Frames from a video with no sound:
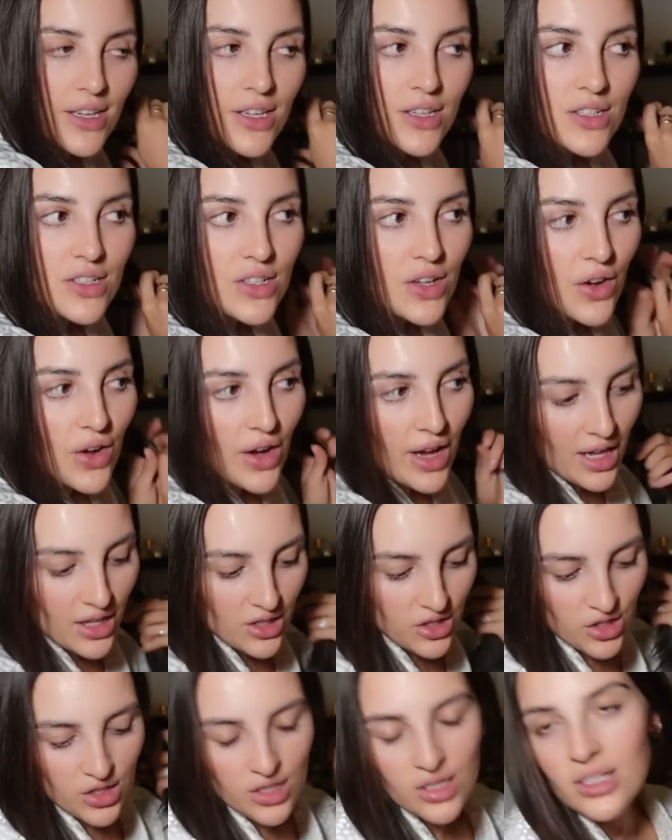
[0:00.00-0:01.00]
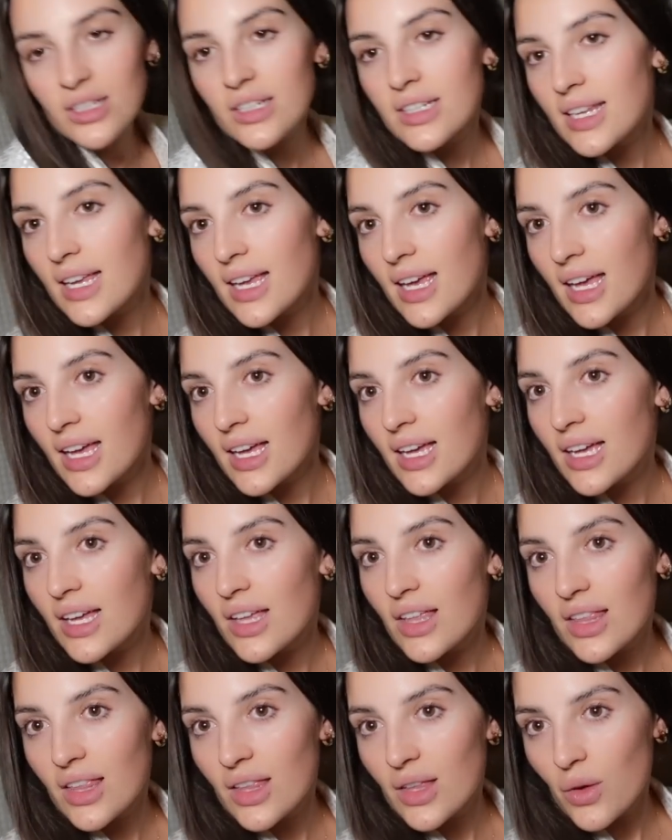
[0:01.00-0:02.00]
So I'll just take
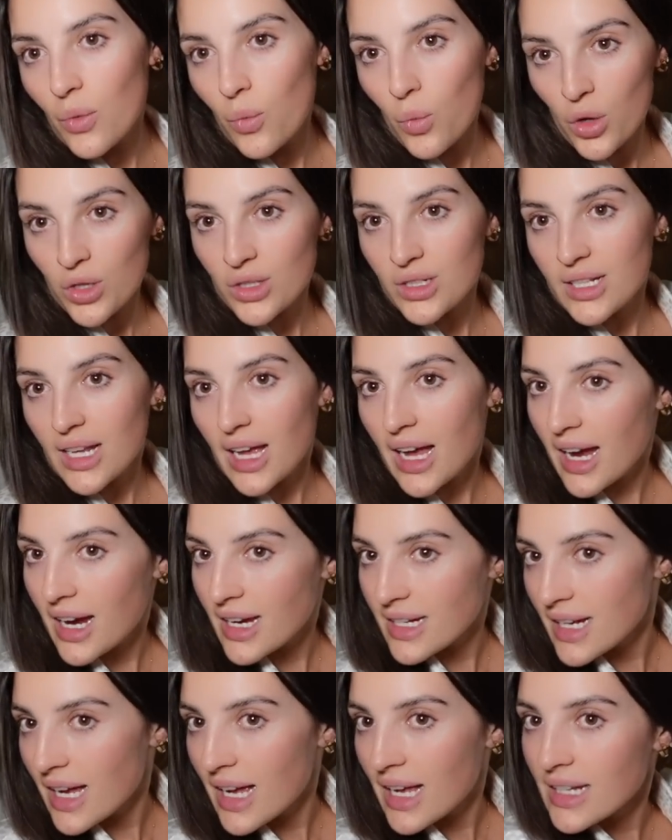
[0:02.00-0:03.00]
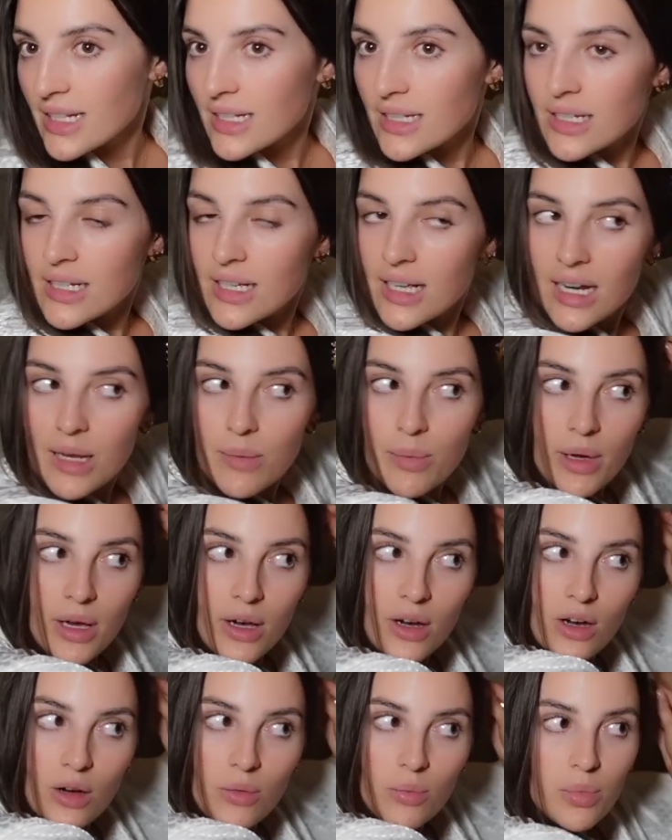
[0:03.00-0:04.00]
one side and clip it
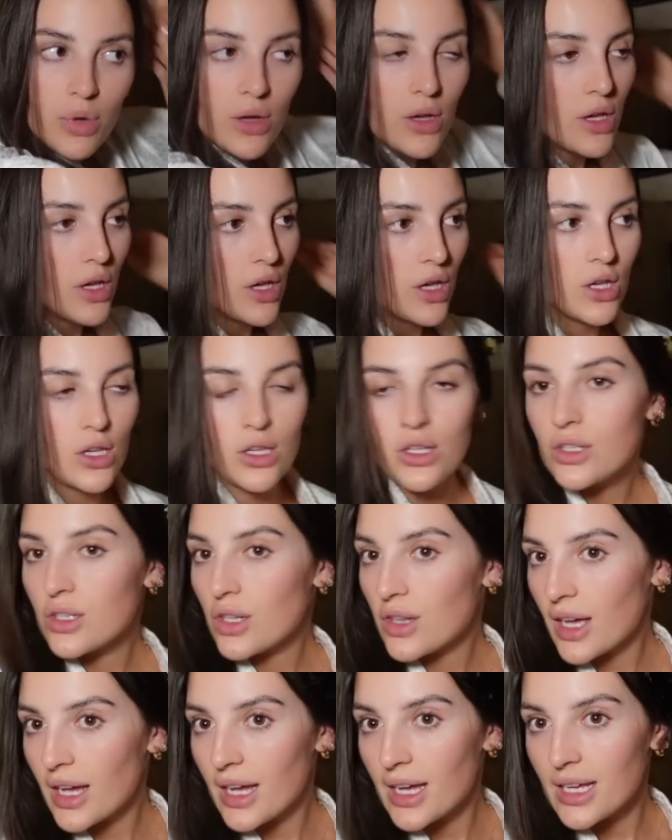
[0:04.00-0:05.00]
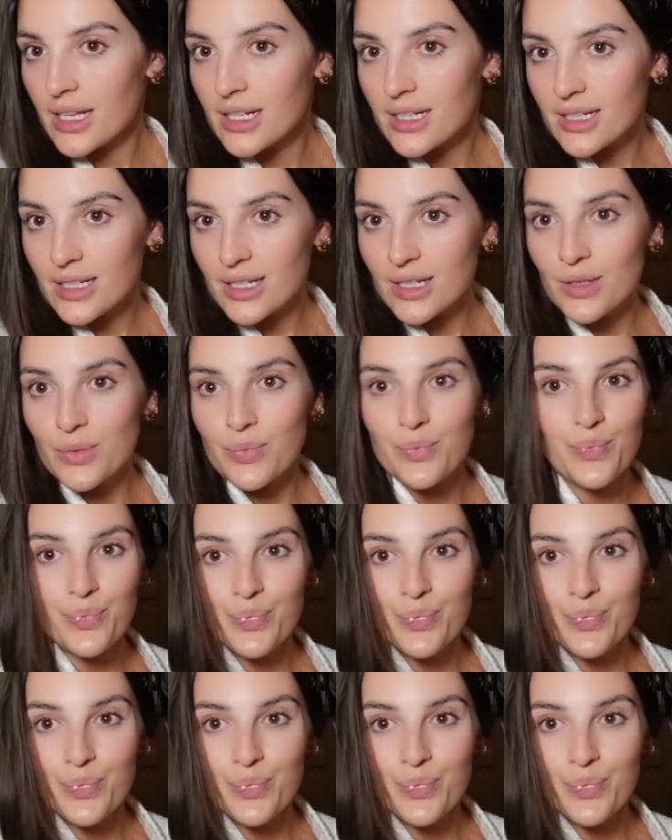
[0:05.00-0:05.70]
up so that it's